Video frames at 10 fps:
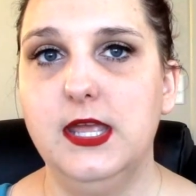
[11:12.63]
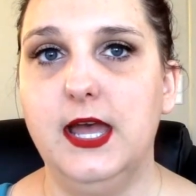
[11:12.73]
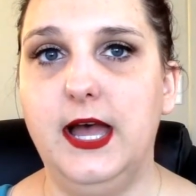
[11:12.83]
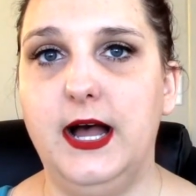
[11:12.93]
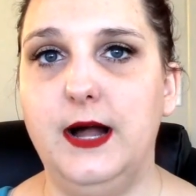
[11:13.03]

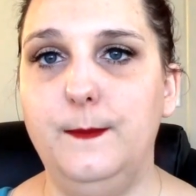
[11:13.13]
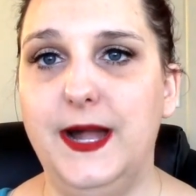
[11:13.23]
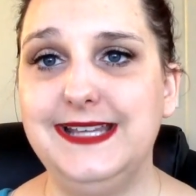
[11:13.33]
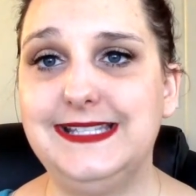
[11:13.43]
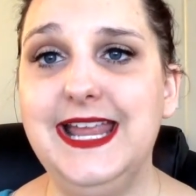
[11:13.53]

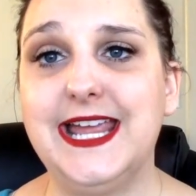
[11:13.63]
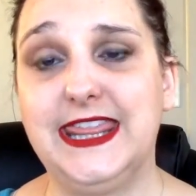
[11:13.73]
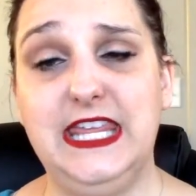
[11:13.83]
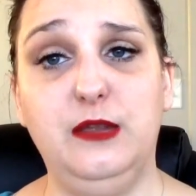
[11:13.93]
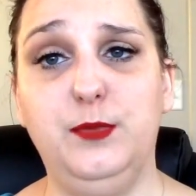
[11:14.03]
I say I
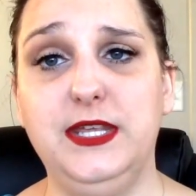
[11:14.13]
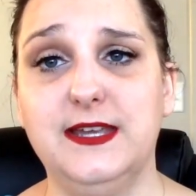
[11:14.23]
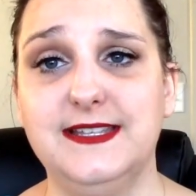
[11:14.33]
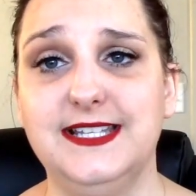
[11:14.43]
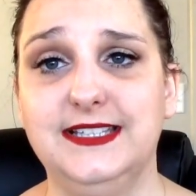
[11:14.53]
think
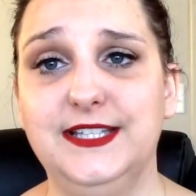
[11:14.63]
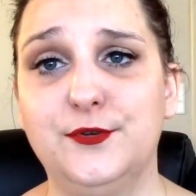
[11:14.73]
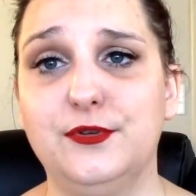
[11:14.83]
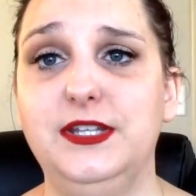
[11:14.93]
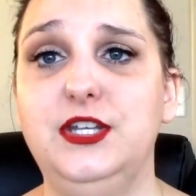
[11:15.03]
because it
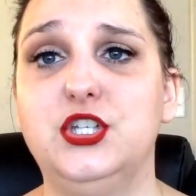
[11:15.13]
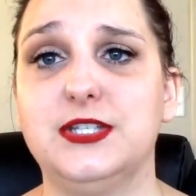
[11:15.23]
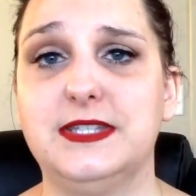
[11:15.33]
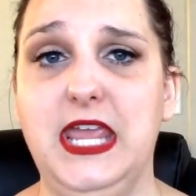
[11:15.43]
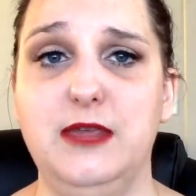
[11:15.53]
literally
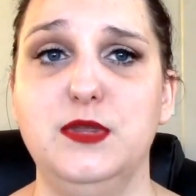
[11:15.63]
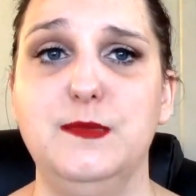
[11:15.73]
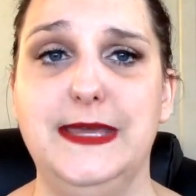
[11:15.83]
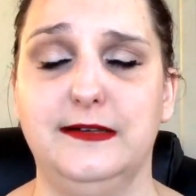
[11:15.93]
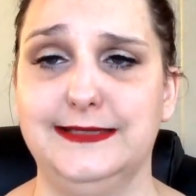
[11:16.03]
just came in the
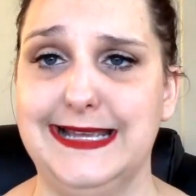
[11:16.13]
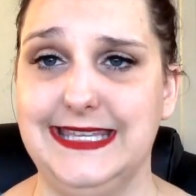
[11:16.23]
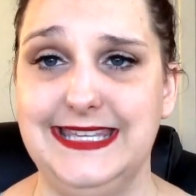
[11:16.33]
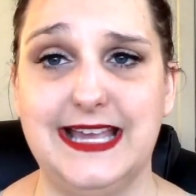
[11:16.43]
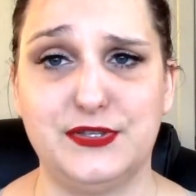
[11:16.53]
mail
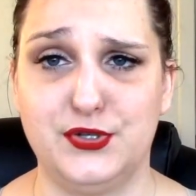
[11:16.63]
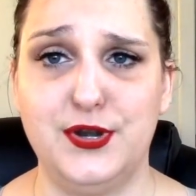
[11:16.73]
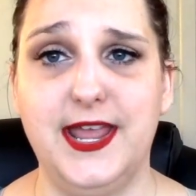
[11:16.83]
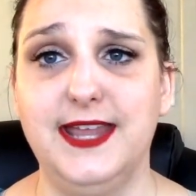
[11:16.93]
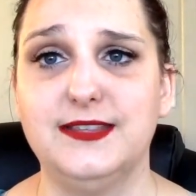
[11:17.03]
like
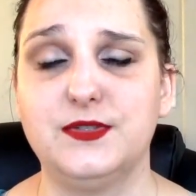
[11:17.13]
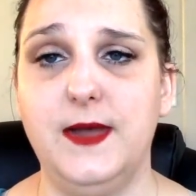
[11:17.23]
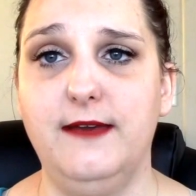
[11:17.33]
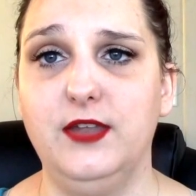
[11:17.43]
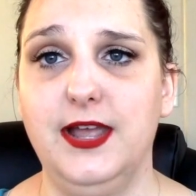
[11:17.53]
yesterday, and so I
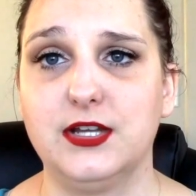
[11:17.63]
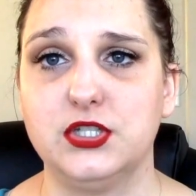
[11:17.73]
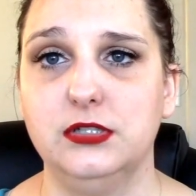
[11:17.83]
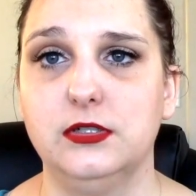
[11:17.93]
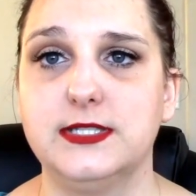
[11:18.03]
haven't
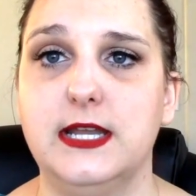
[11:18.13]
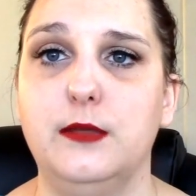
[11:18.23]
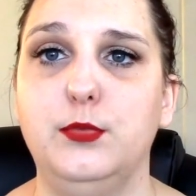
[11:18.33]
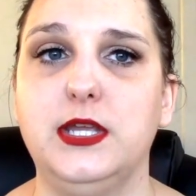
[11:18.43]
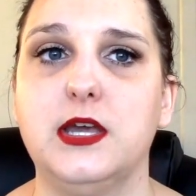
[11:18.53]
actually looked at
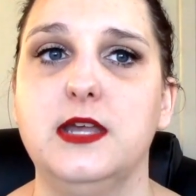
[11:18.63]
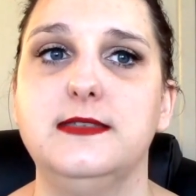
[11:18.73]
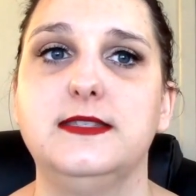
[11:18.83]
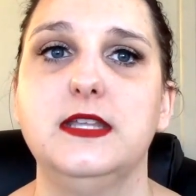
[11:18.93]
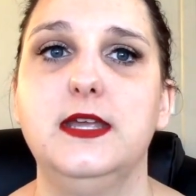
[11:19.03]
it
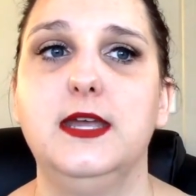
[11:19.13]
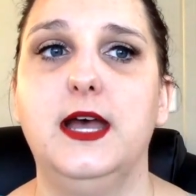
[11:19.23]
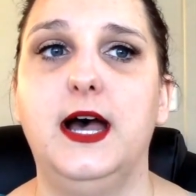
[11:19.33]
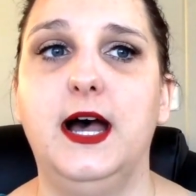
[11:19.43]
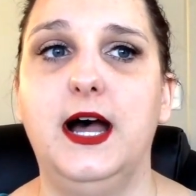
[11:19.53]
because
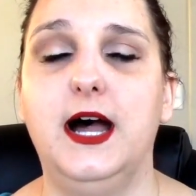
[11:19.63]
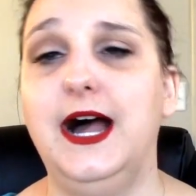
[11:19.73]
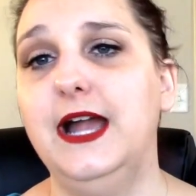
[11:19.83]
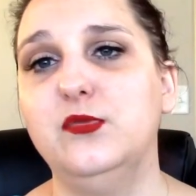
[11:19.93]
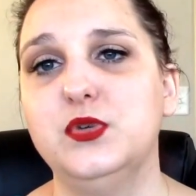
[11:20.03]

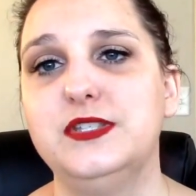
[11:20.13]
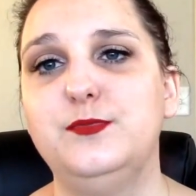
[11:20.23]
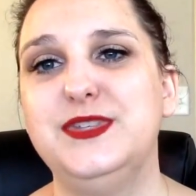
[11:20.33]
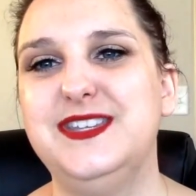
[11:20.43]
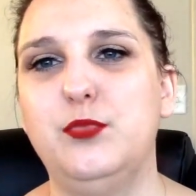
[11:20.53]
I was
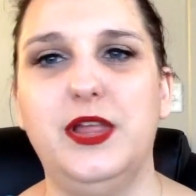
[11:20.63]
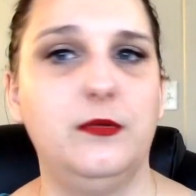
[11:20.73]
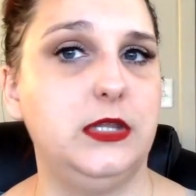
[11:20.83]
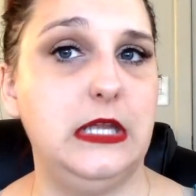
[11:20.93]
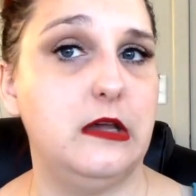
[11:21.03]
busy playing
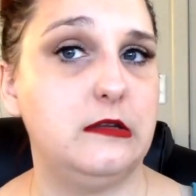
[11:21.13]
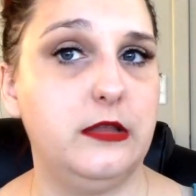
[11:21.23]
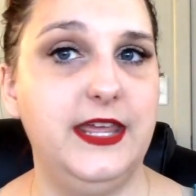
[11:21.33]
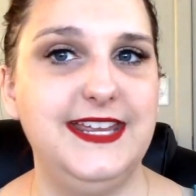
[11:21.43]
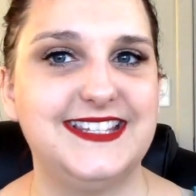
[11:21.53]
with the other
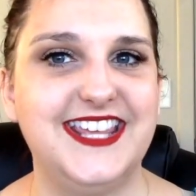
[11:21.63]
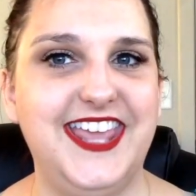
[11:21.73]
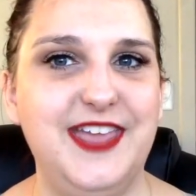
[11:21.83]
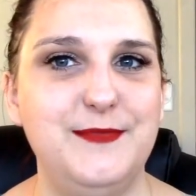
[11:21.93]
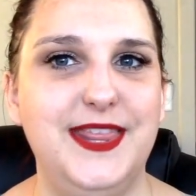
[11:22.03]
things that
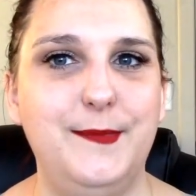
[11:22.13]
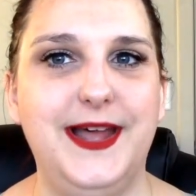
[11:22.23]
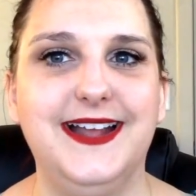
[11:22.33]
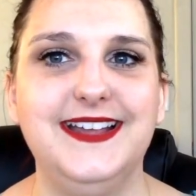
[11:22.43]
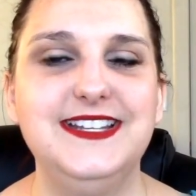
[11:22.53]
came in that
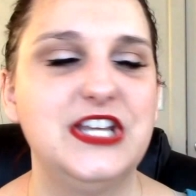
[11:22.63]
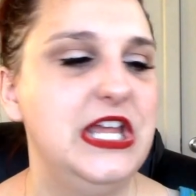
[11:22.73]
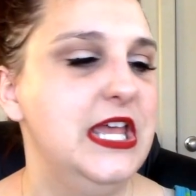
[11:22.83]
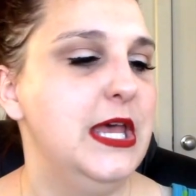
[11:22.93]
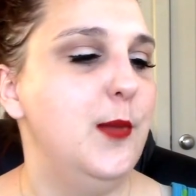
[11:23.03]
package.
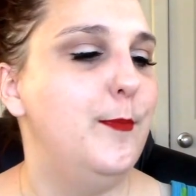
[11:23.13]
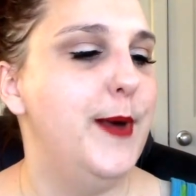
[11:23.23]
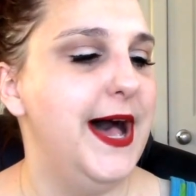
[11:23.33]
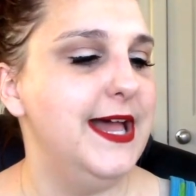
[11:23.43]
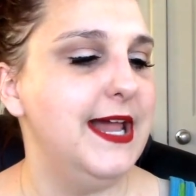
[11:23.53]

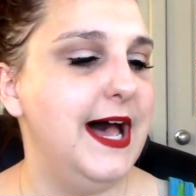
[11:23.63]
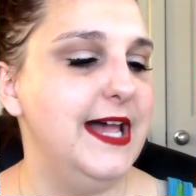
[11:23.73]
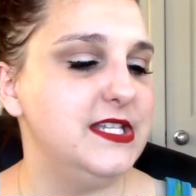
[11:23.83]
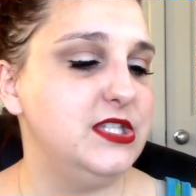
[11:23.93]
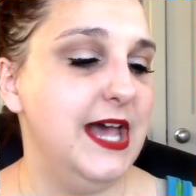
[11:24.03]
But
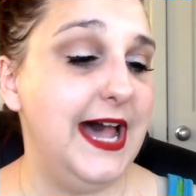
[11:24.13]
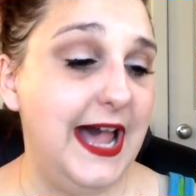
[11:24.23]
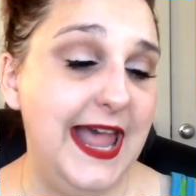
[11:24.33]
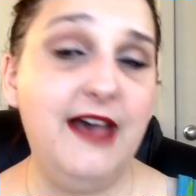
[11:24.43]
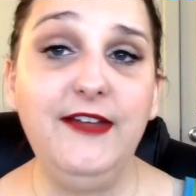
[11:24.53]

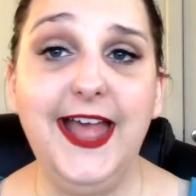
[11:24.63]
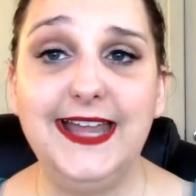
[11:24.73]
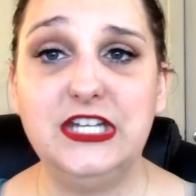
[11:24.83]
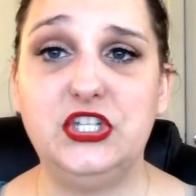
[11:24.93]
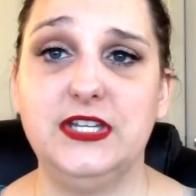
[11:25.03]
I haven't
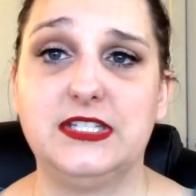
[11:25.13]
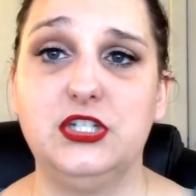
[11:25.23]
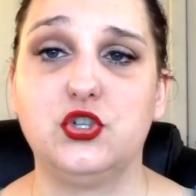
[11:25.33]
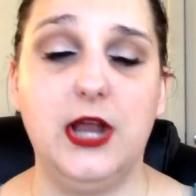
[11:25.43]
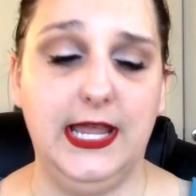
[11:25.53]
had a chance to
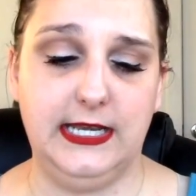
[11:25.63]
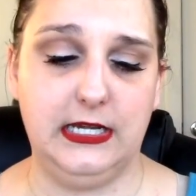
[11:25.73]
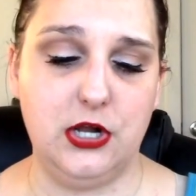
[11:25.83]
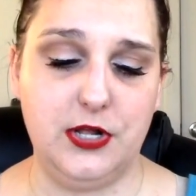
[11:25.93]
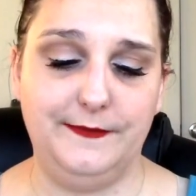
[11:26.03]
try it
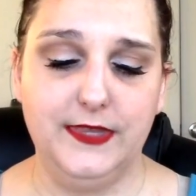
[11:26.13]
at all.